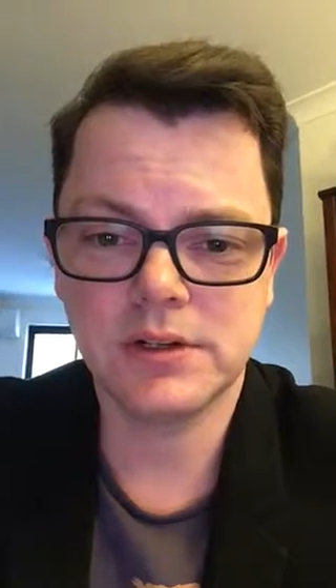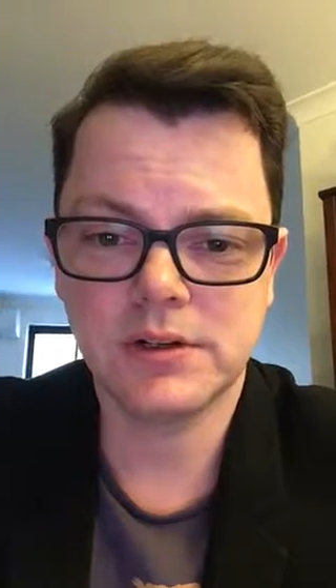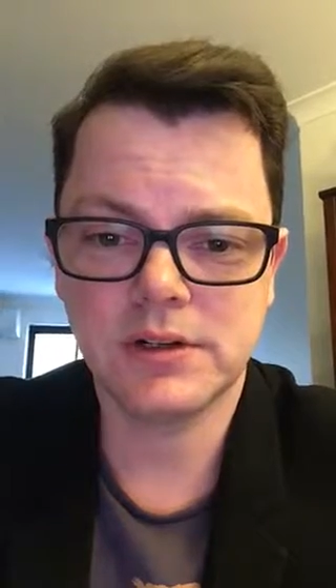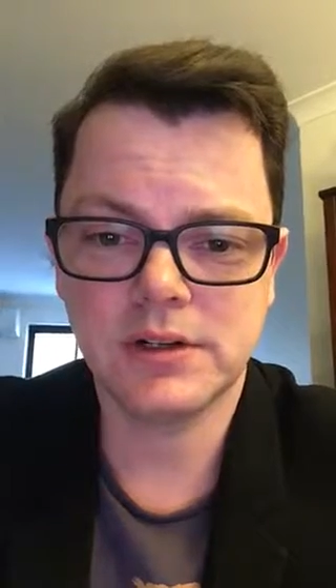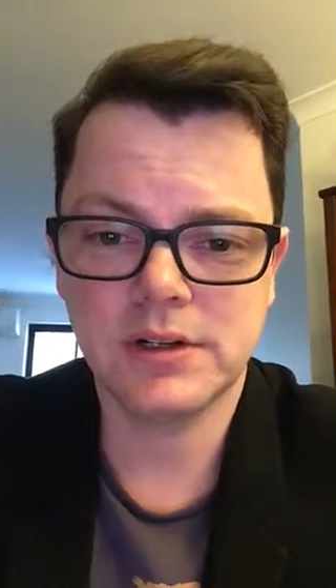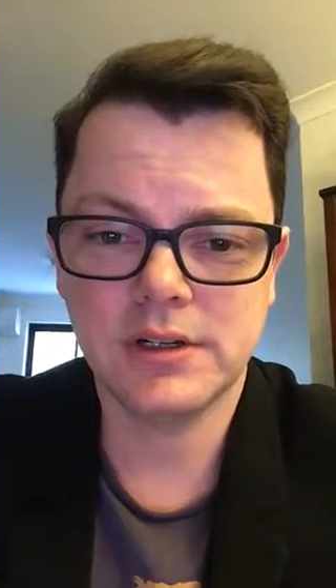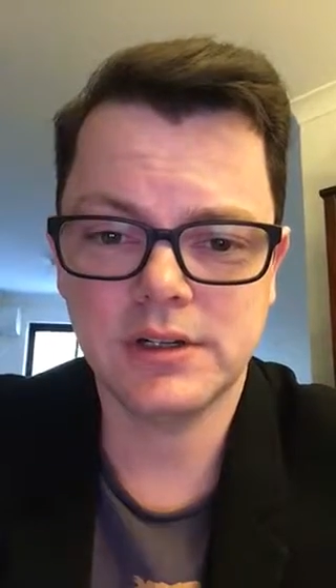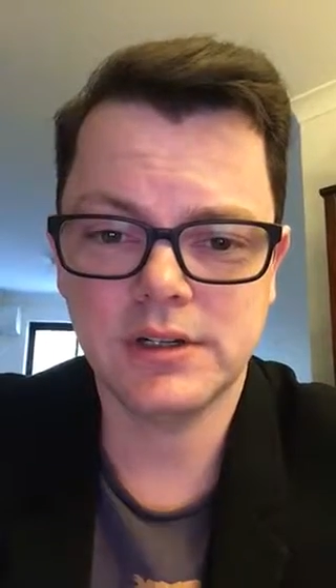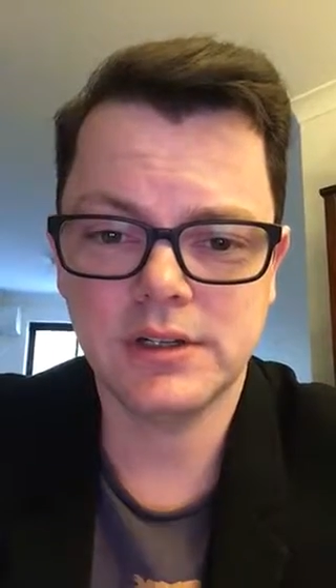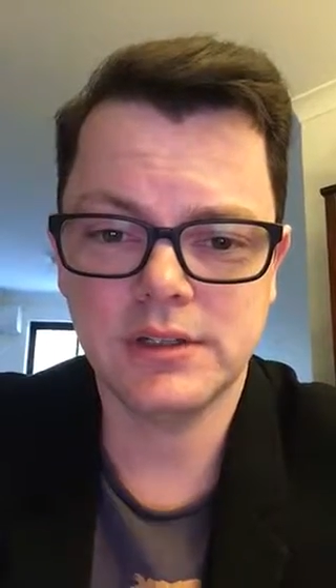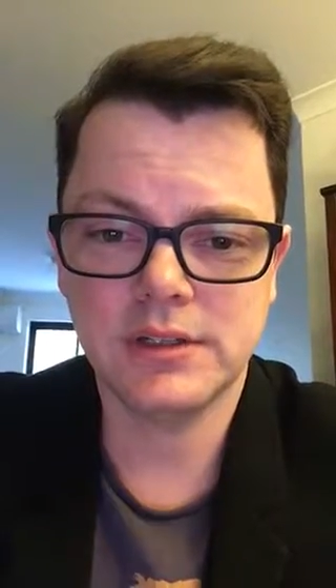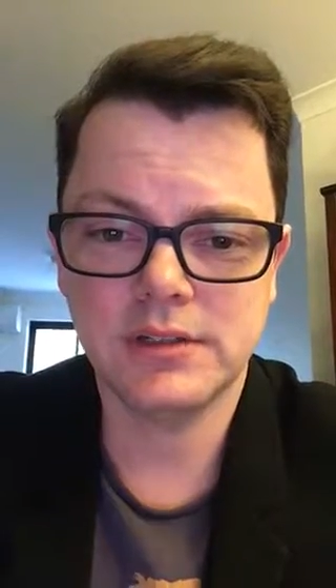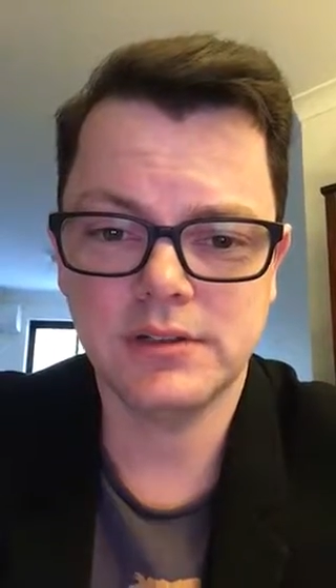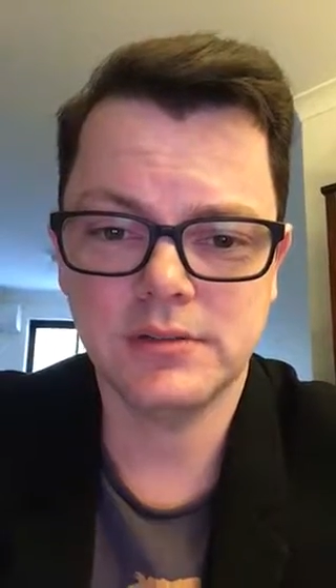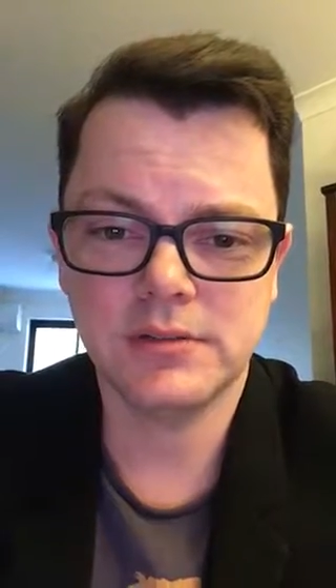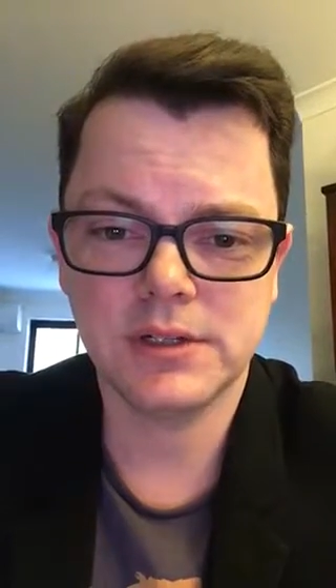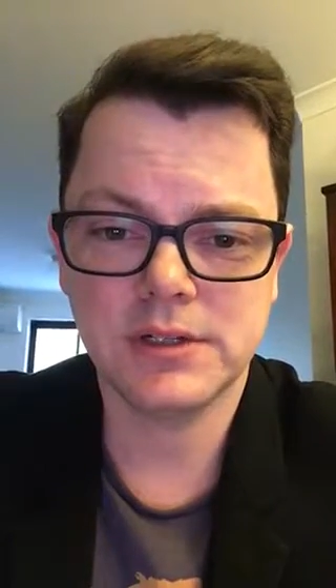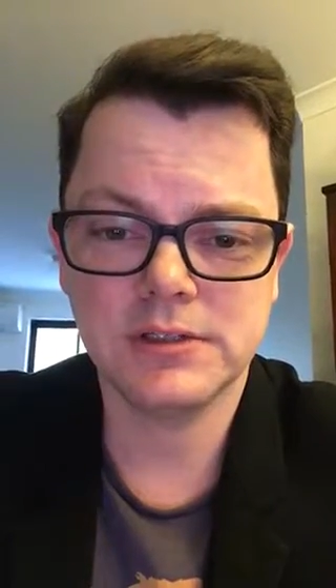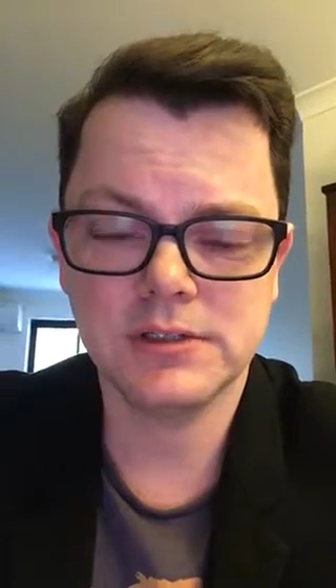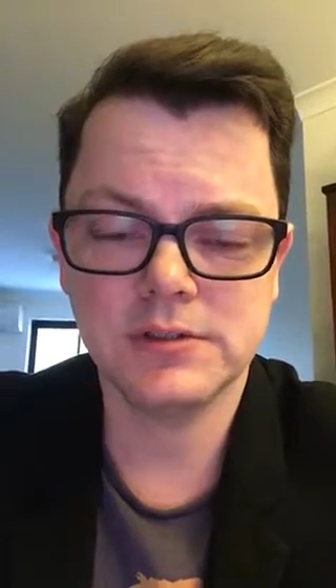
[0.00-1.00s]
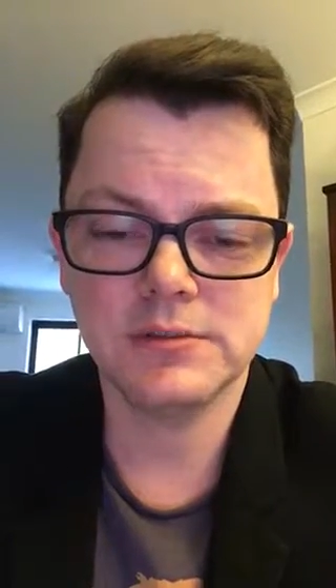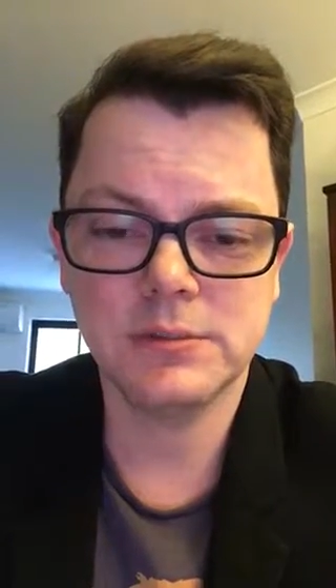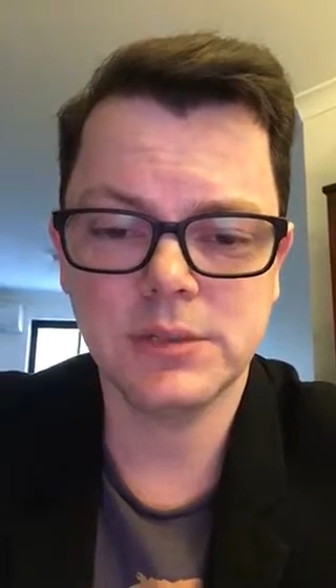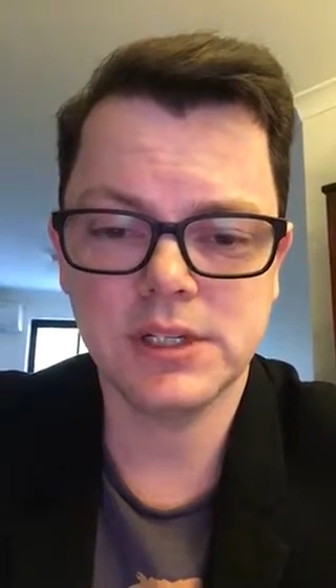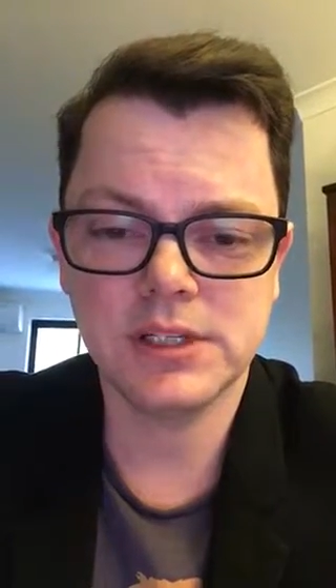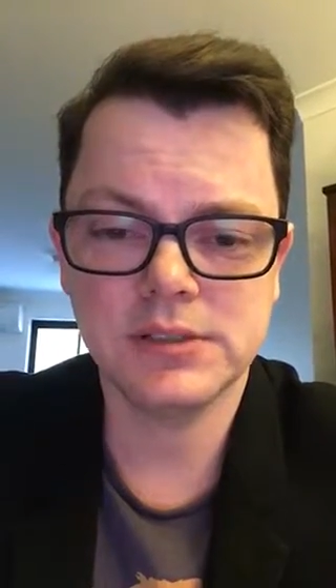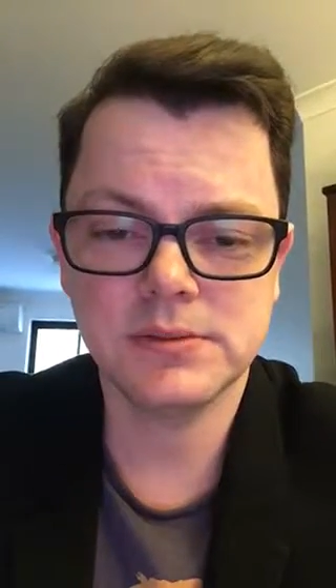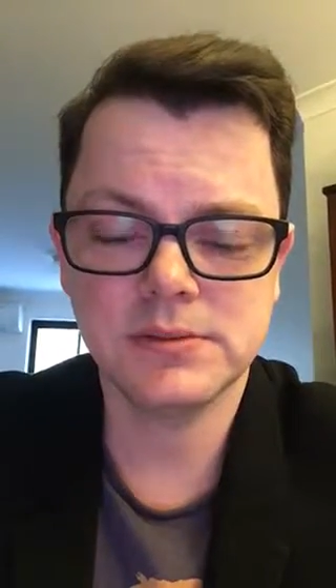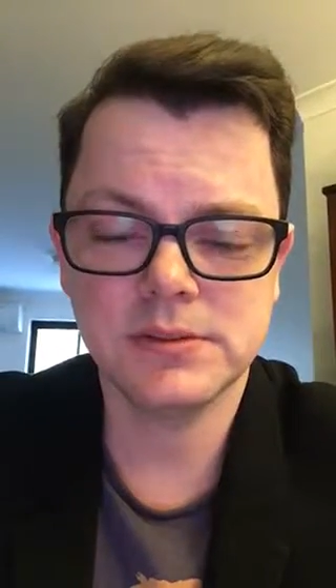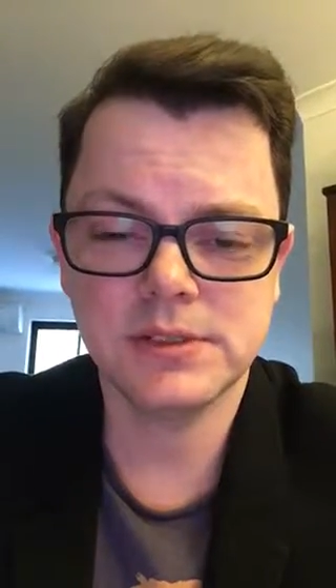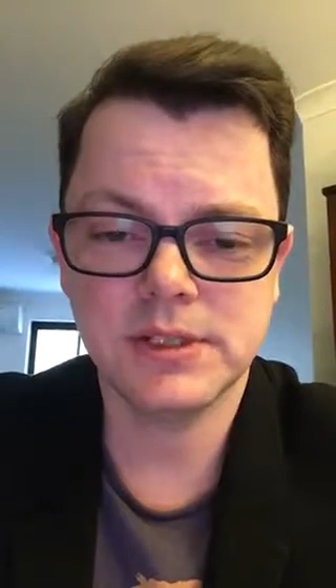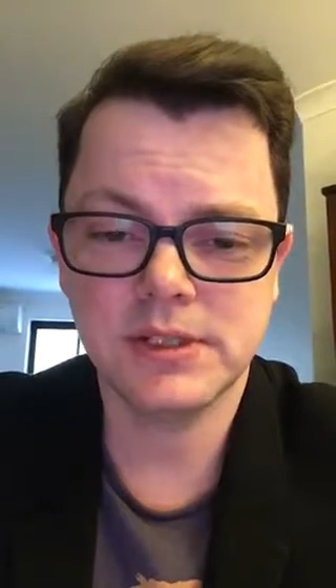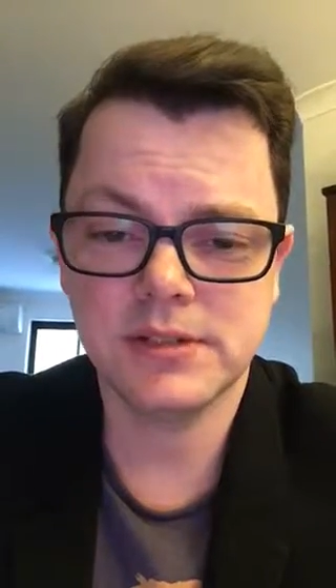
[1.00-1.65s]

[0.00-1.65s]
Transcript: high in the ranks of management,